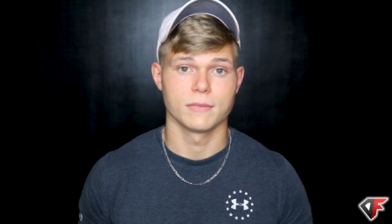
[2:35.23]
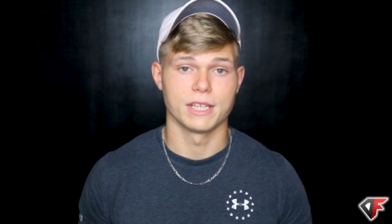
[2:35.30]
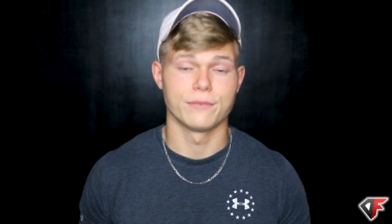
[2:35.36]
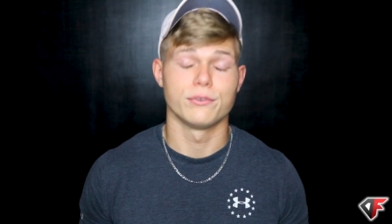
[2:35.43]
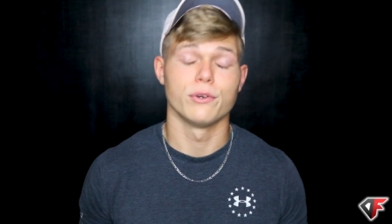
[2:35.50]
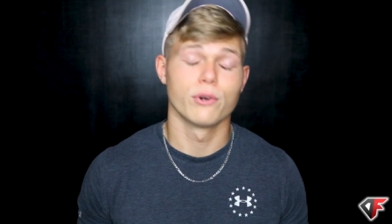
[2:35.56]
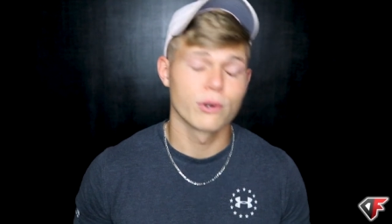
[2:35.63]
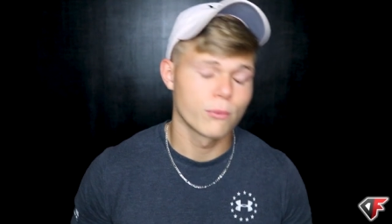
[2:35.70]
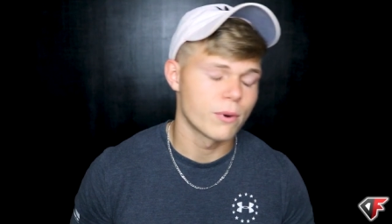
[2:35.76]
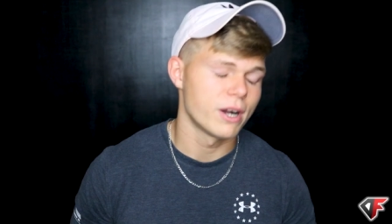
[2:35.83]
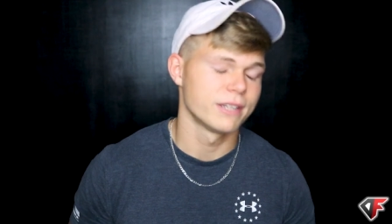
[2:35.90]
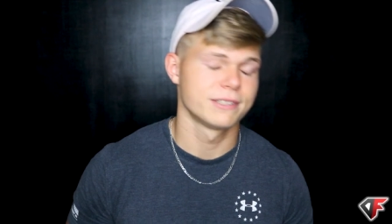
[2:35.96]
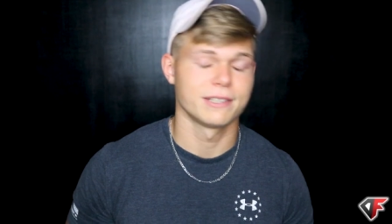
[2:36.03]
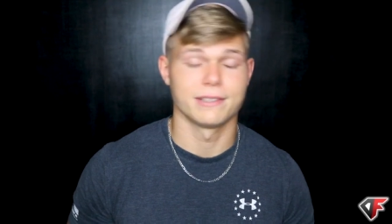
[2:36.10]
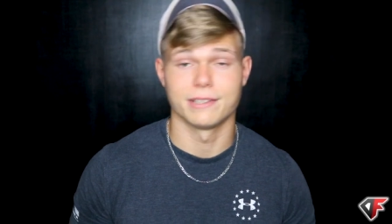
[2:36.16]
If you are
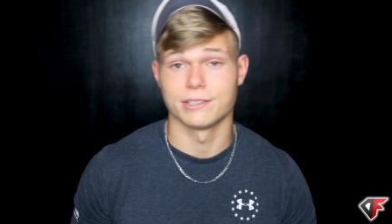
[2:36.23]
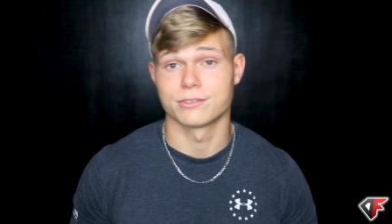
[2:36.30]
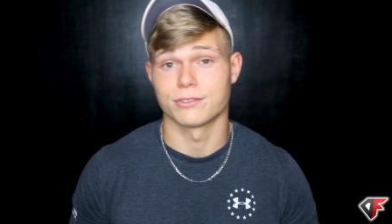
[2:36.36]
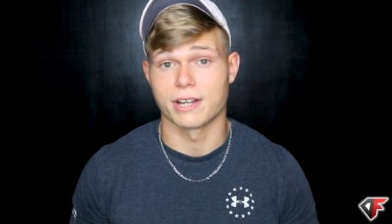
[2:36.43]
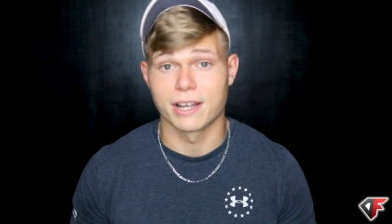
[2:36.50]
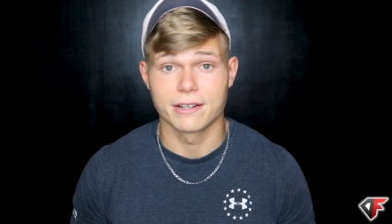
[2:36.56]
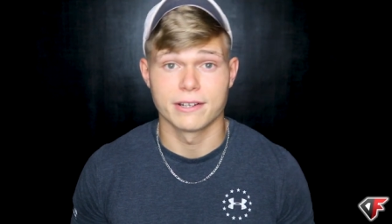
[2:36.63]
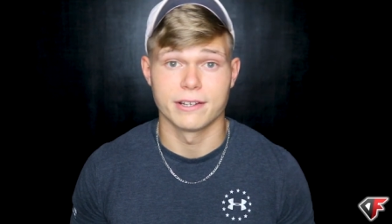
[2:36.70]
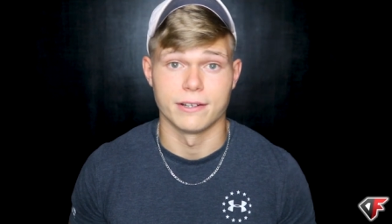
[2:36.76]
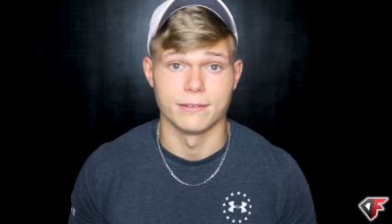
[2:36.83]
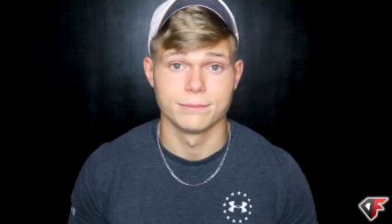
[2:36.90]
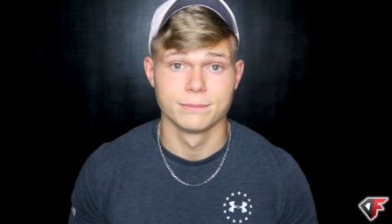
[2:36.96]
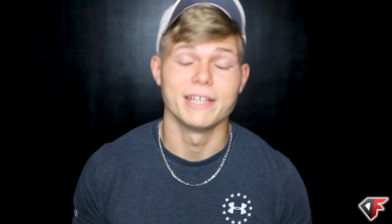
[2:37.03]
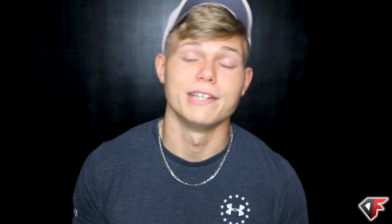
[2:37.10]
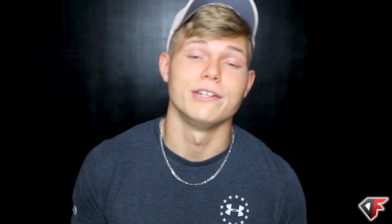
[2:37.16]
watching this right now
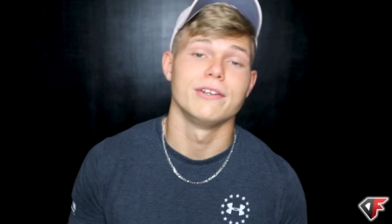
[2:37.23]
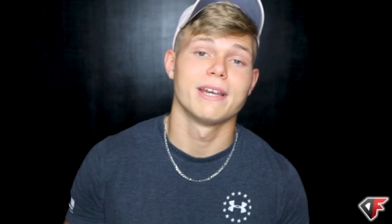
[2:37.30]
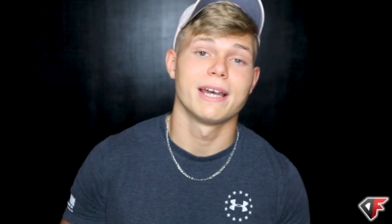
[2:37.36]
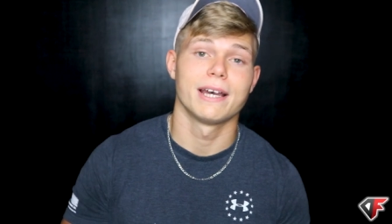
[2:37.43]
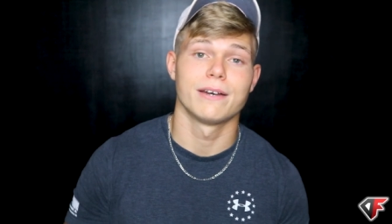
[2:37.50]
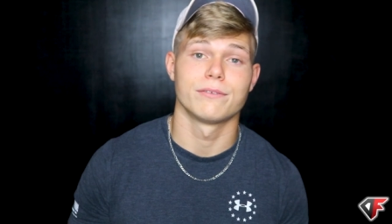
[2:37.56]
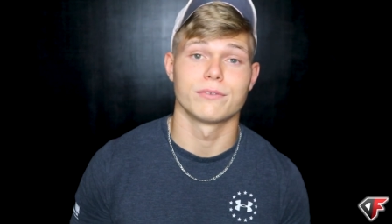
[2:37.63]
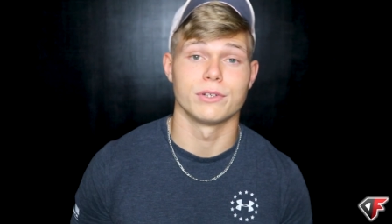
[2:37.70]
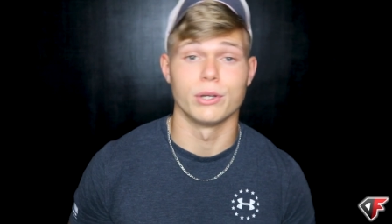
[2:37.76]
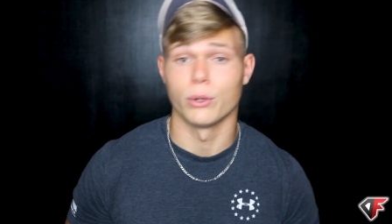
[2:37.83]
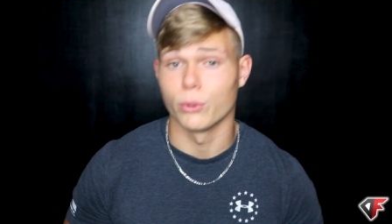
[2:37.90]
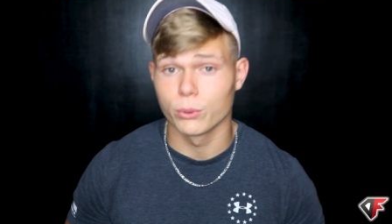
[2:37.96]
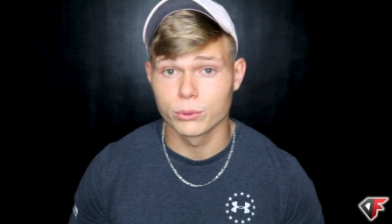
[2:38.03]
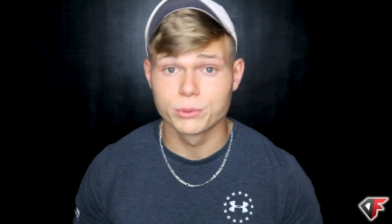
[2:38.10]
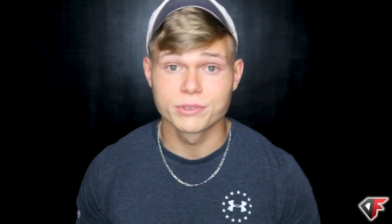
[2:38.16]
and you have
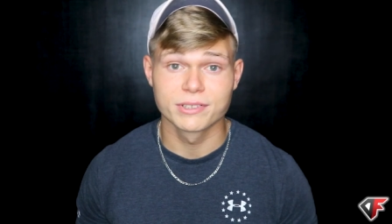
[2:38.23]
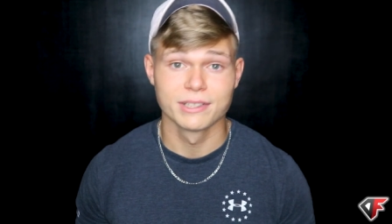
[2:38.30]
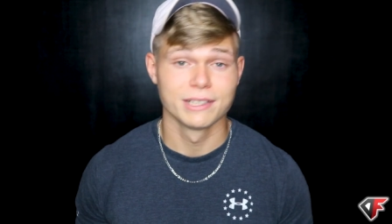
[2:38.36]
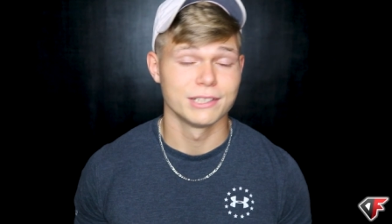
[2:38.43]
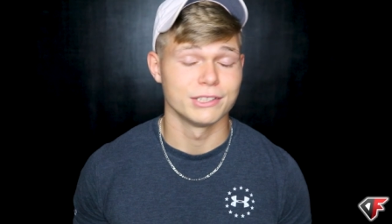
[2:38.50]
goals